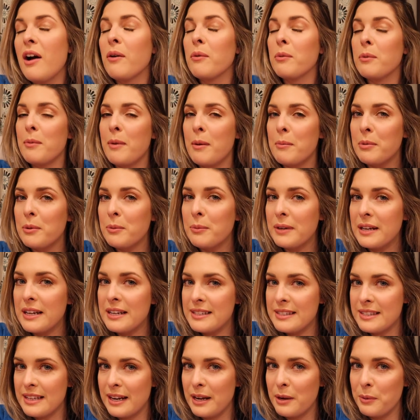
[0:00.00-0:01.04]
remember when I
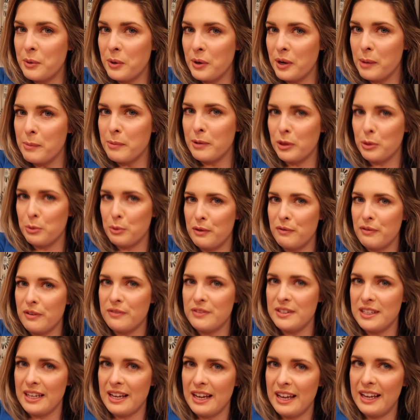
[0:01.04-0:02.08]
said I woke up at
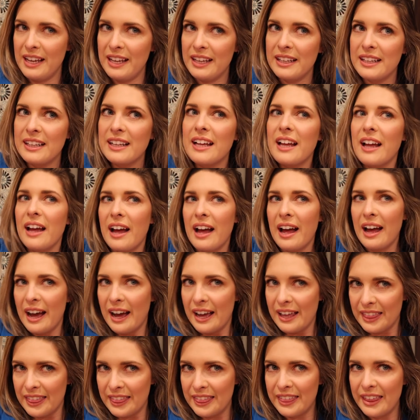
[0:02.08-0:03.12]
3:58?
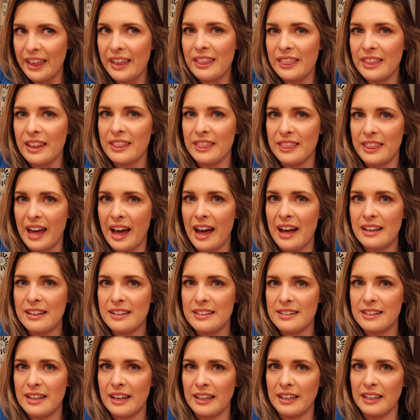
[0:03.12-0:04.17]
I think that
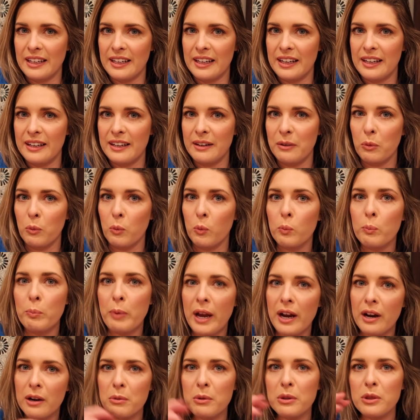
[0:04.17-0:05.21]
is kicking in.
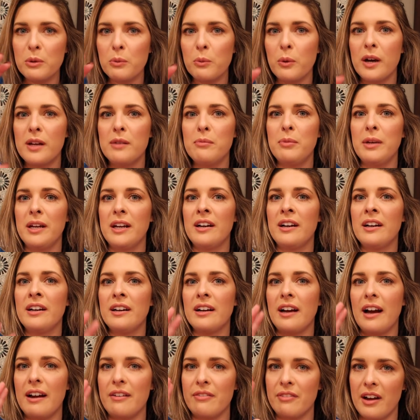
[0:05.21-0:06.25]
Paired with the one
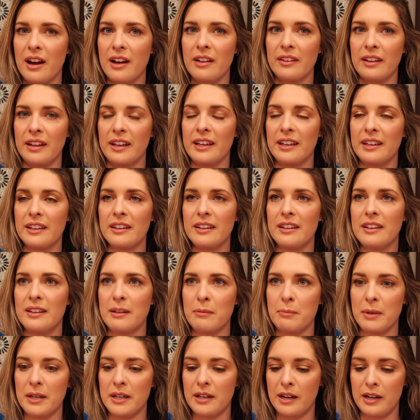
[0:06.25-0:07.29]
beer, I've got like
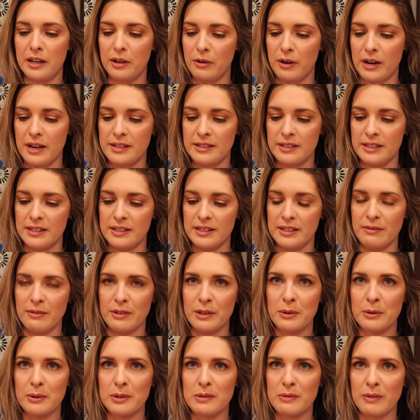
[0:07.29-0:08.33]
the midnight crazies even
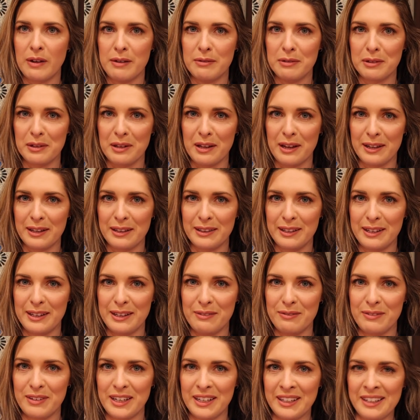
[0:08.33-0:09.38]
though it's 5 o'clock in the
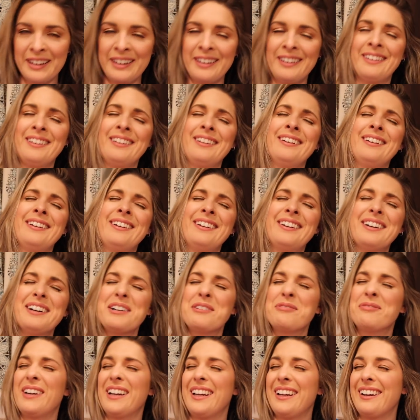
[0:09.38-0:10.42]
evening.
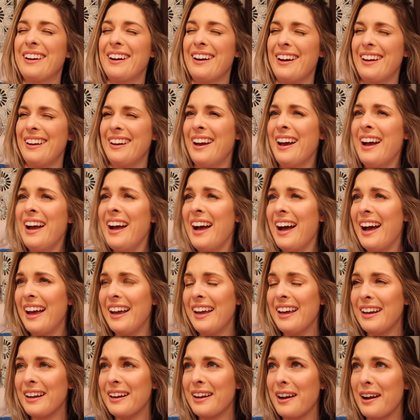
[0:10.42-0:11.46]
Oh my God, I
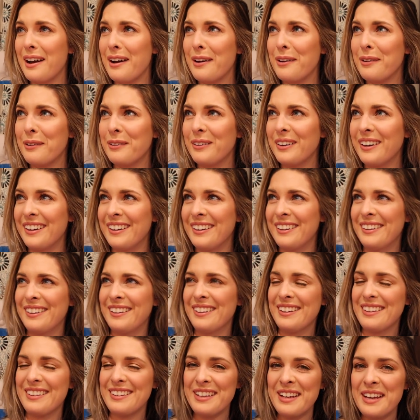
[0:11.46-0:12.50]
gotta go.
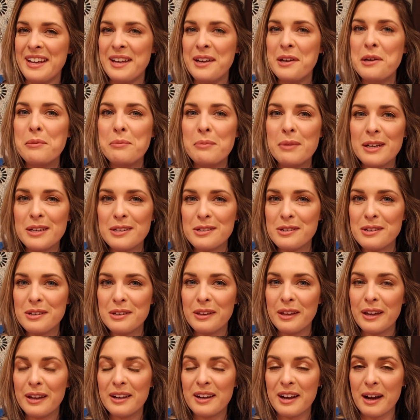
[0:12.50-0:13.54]
Make sure you
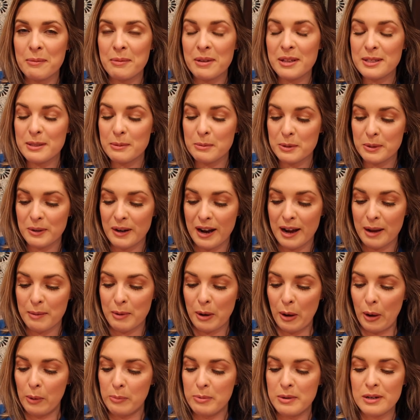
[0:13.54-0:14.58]
like, comment, subscribe.
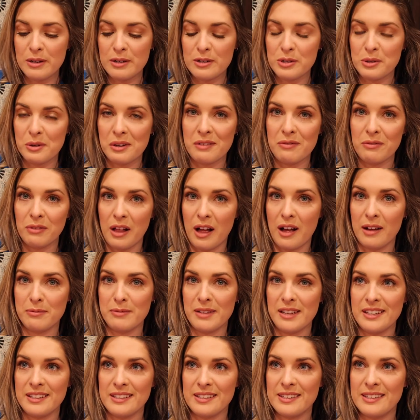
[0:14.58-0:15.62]
I hope you're enjoying
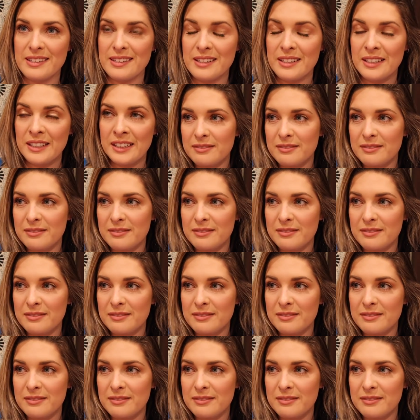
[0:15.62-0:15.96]
Vlogmas.